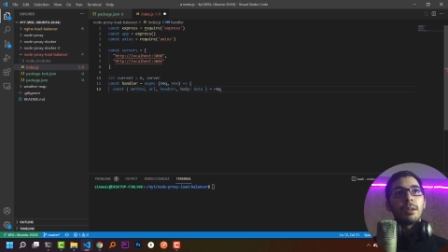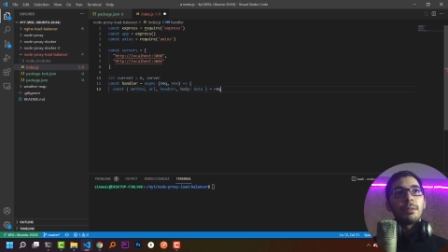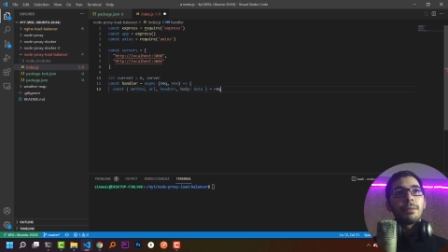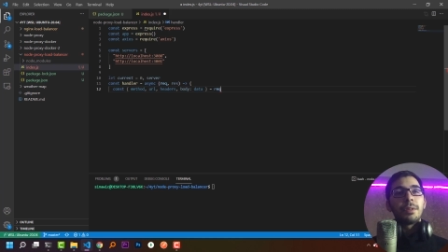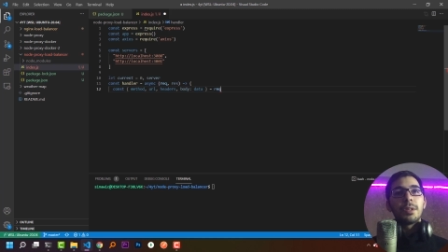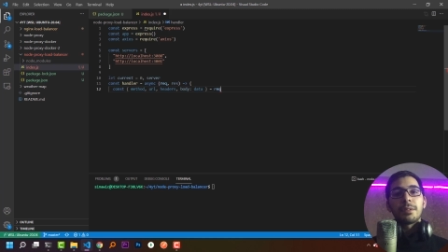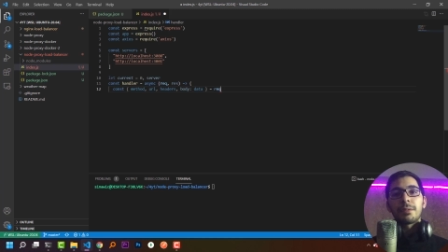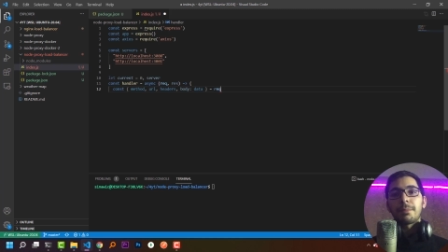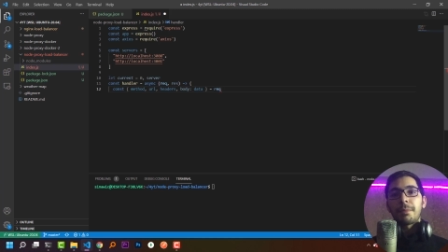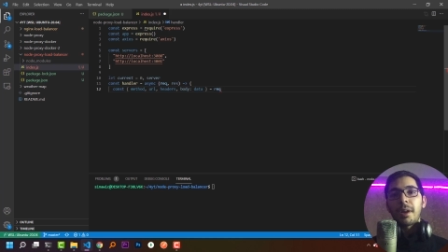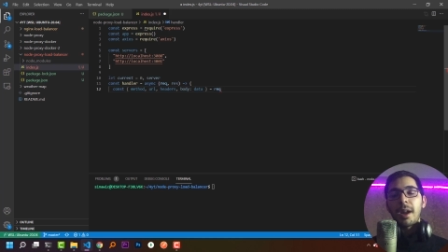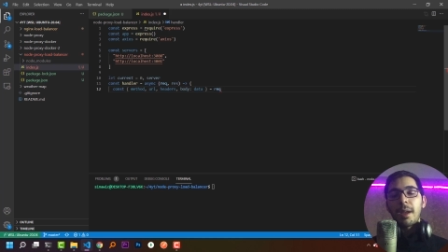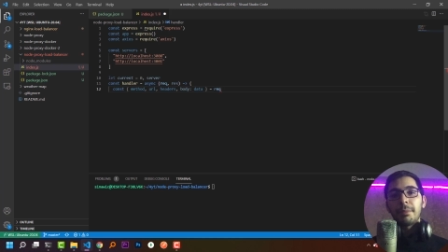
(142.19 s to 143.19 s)
first
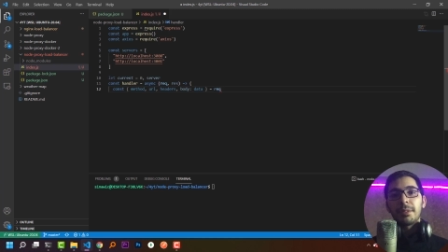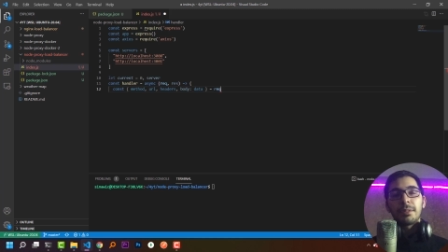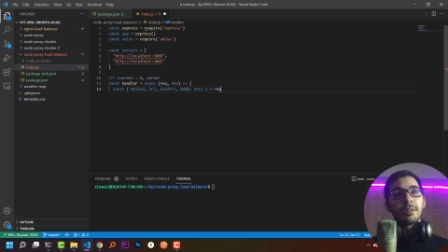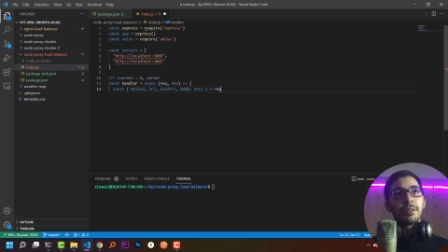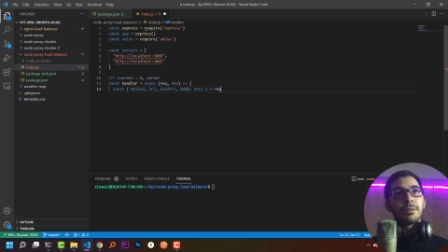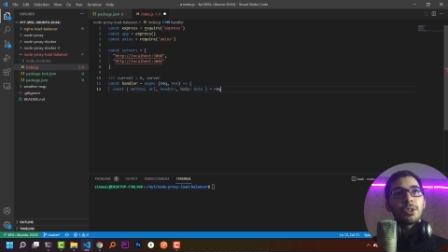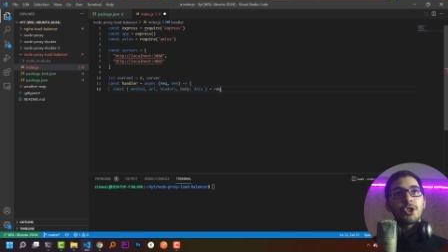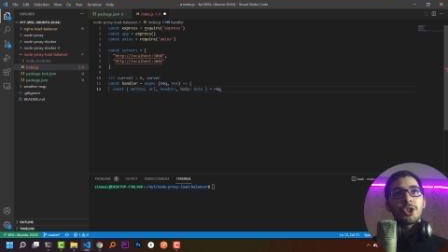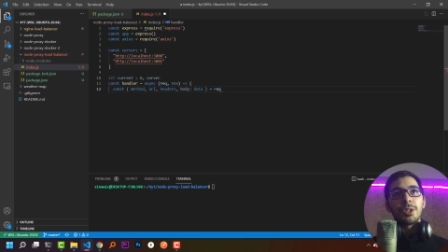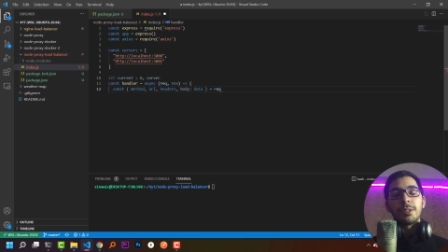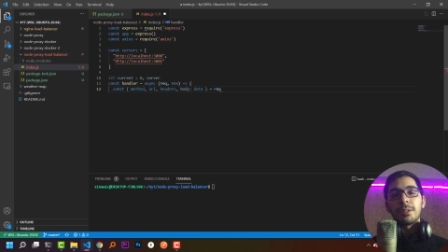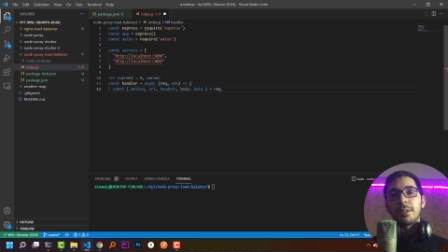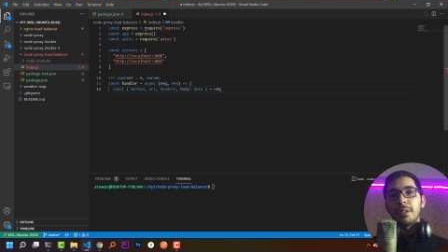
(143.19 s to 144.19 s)
parameter, which
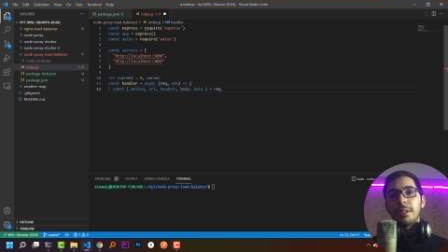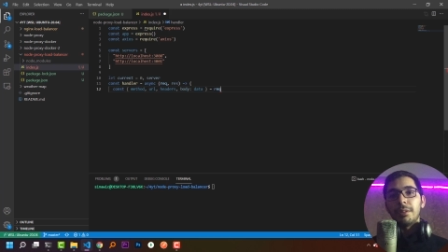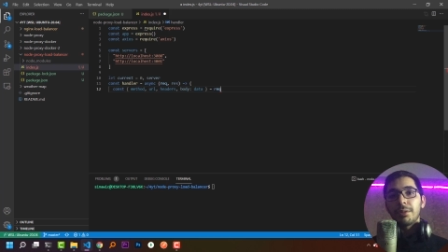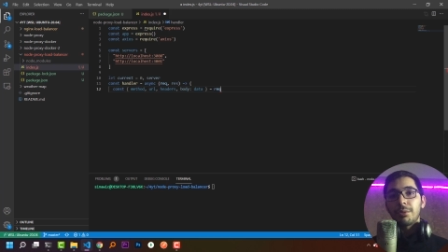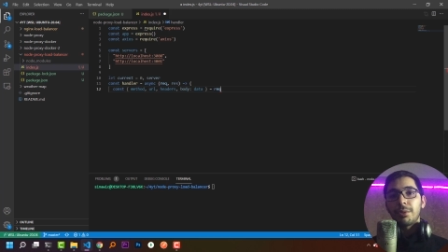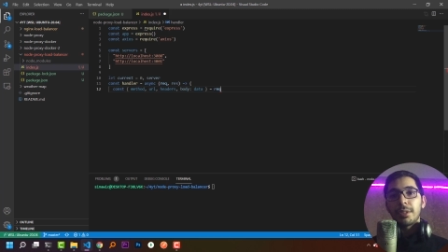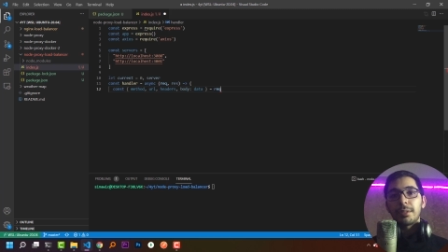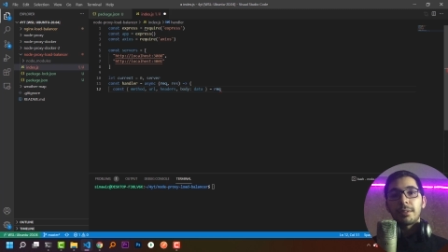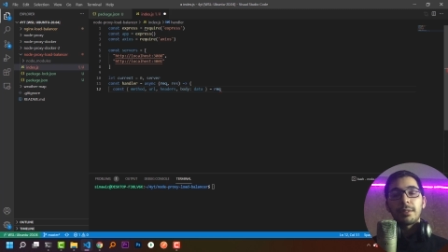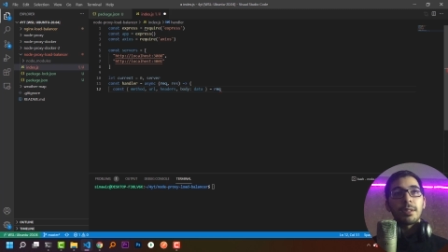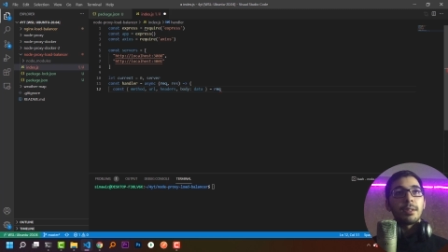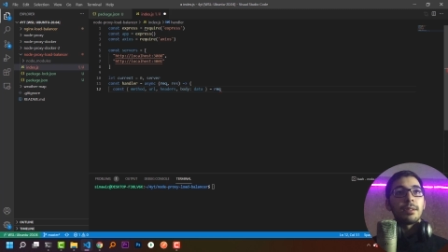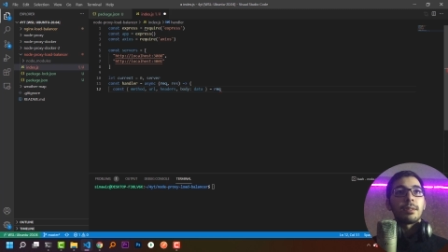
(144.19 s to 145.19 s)
is the request
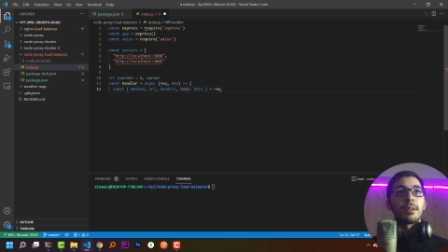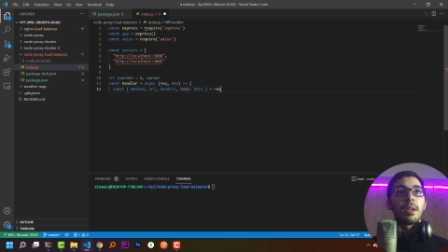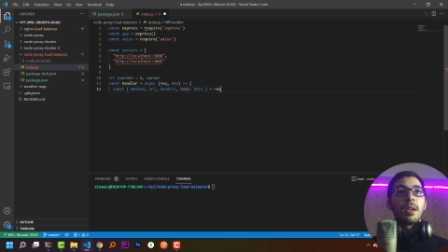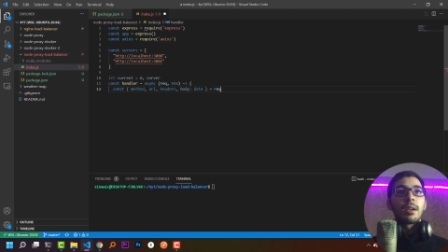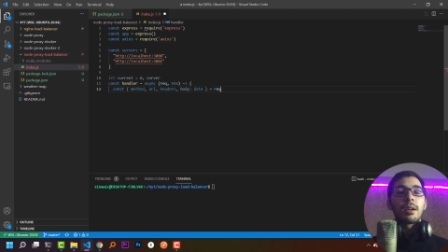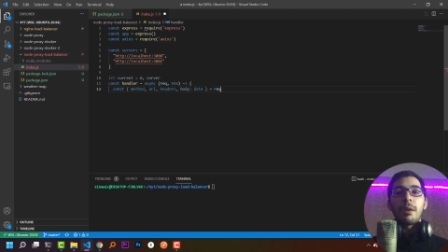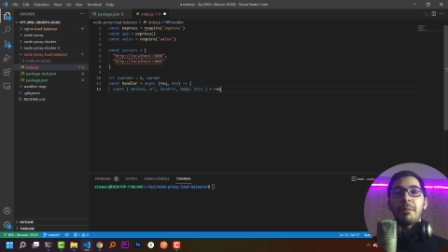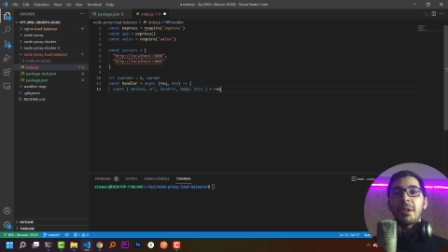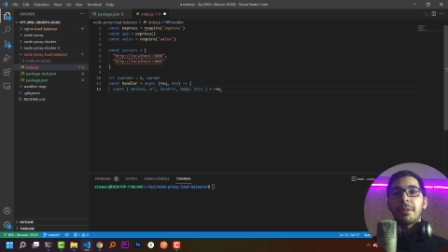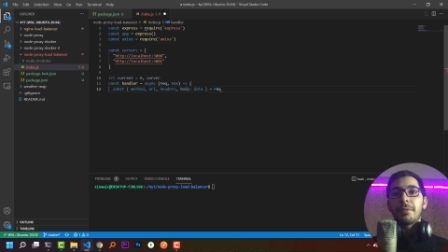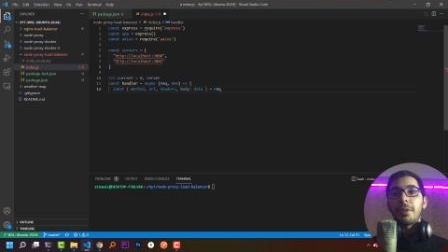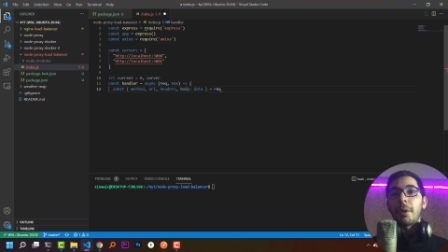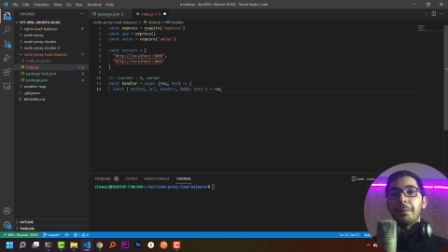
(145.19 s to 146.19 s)
that is coming
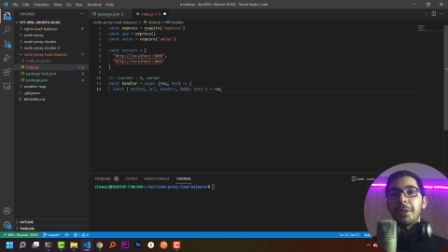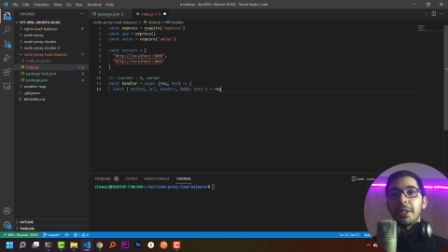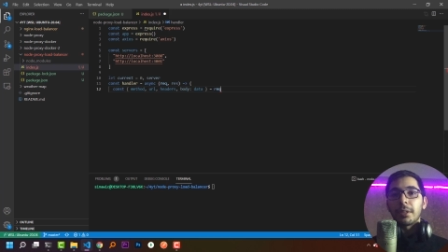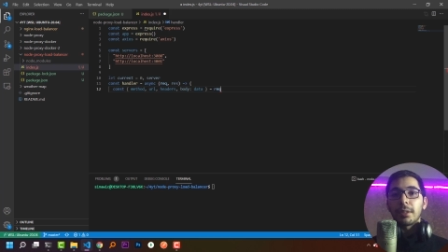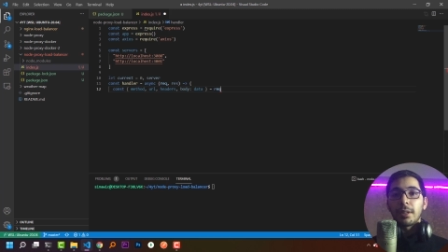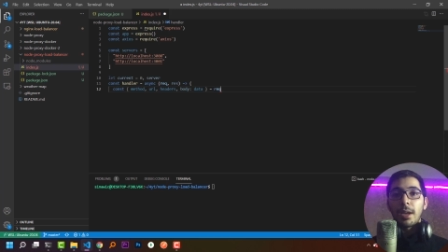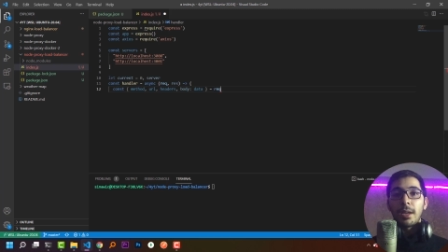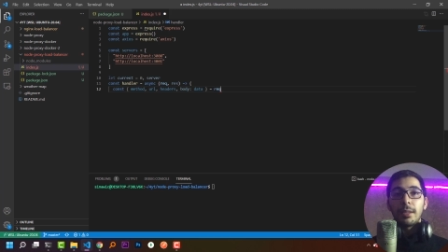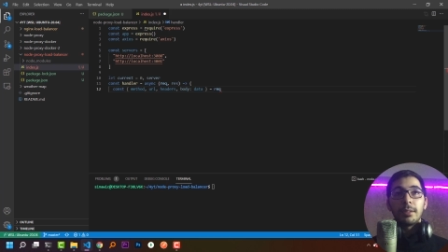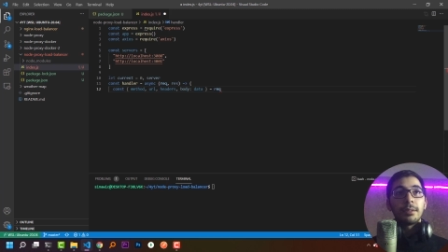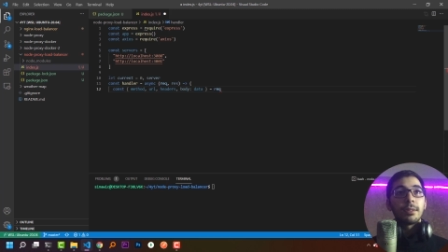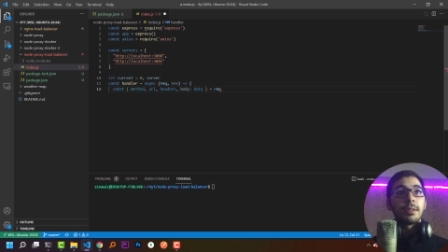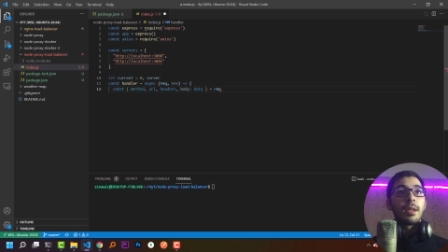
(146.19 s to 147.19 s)
from the
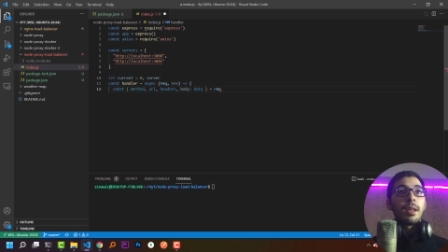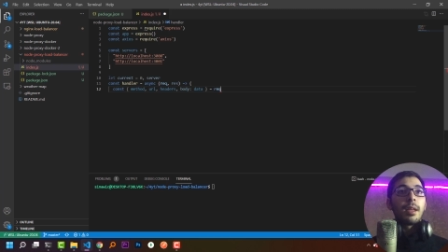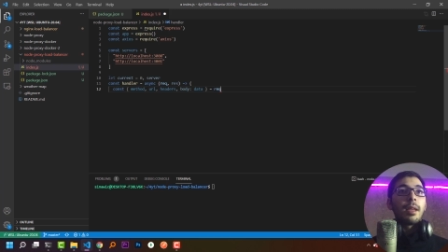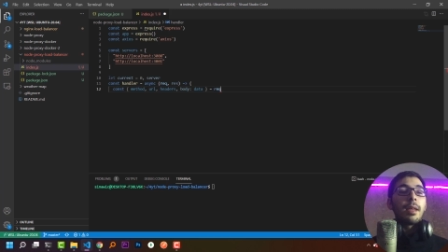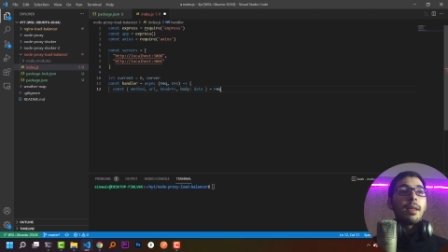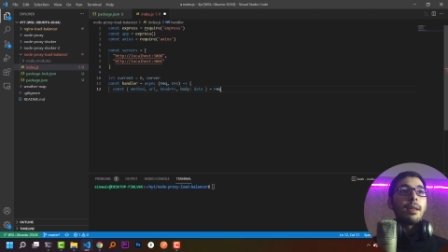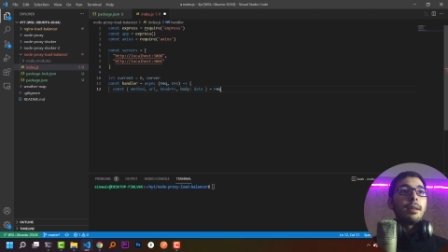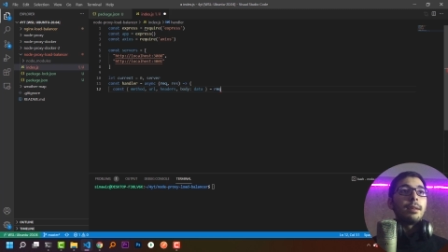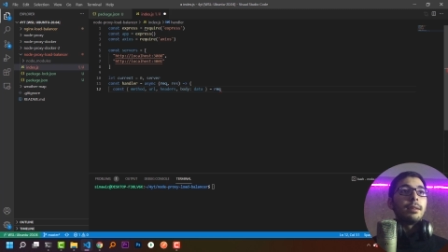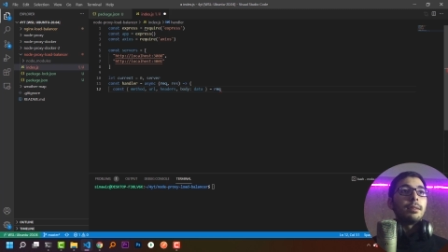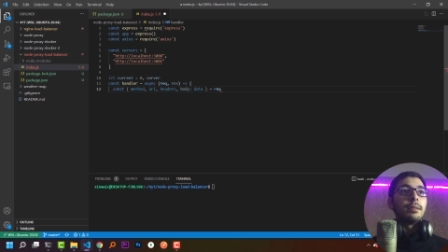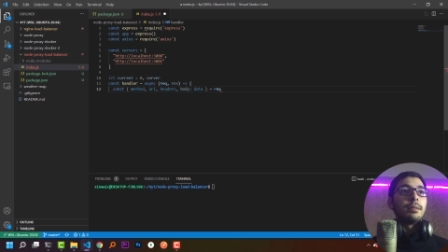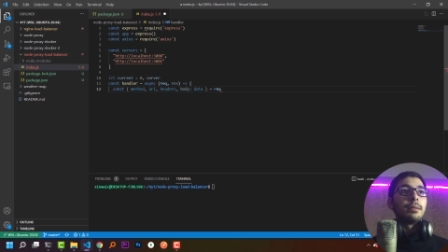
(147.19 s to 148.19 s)
client.
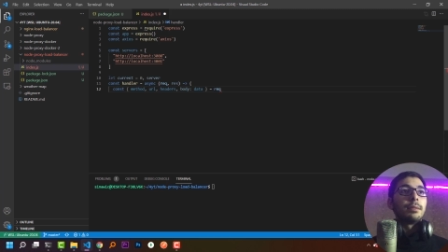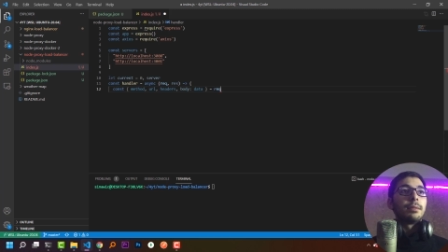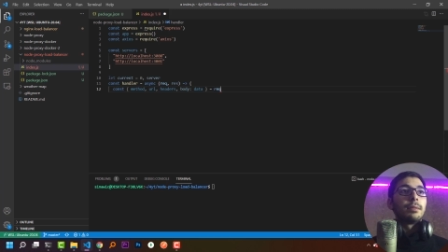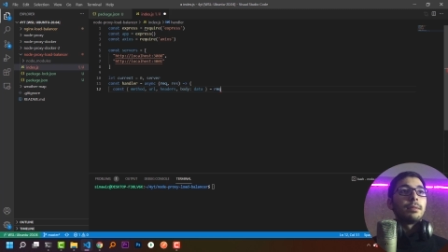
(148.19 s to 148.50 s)
And